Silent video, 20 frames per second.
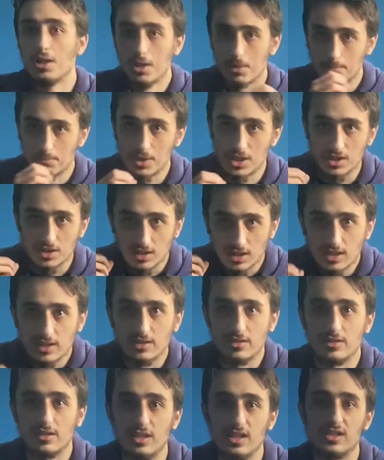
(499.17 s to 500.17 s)
But
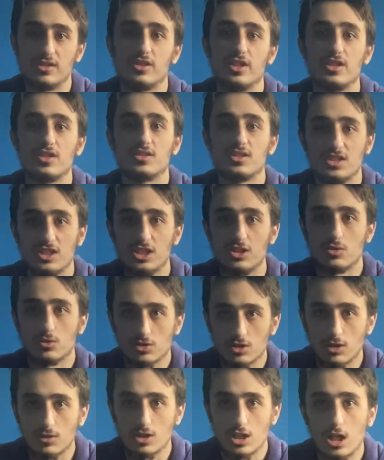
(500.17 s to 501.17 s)
there is still
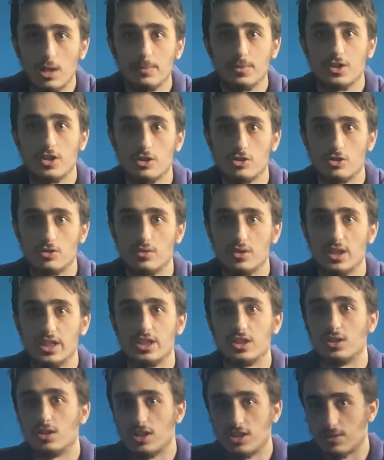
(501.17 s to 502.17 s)
some competition
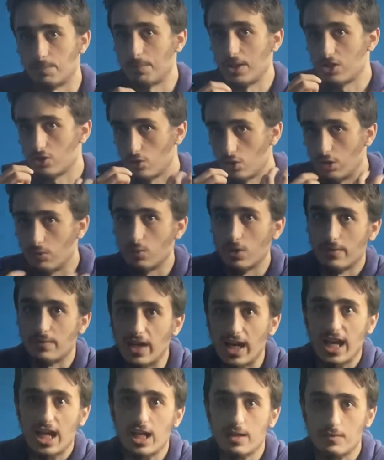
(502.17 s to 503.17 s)
there, especially with
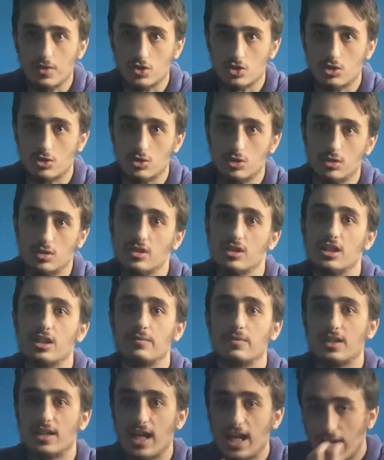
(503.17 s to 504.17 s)
Avatar,
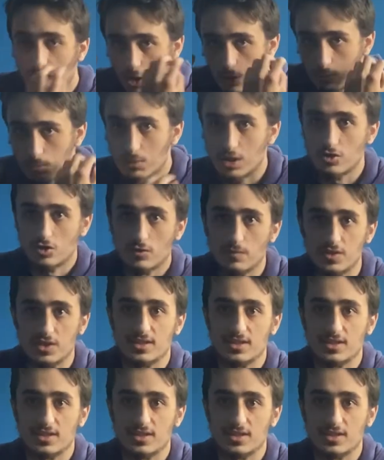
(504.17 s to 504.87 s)
given how much of a